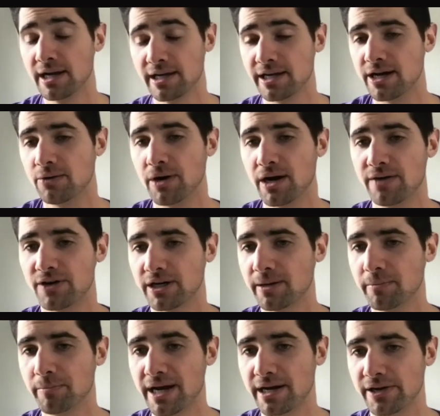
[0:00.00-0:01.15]
one of our
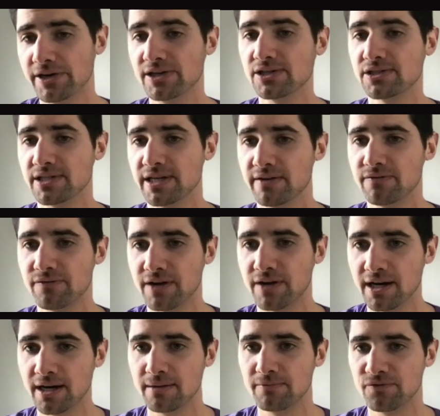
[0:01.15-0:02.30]
competitors if
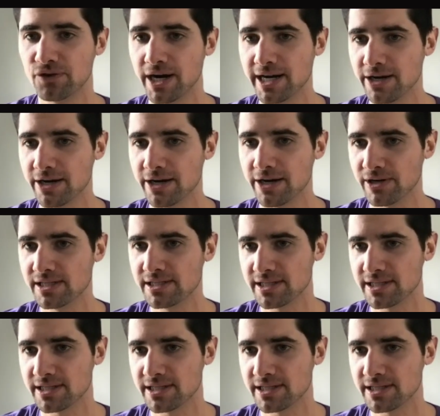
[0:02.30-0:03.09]
for any reason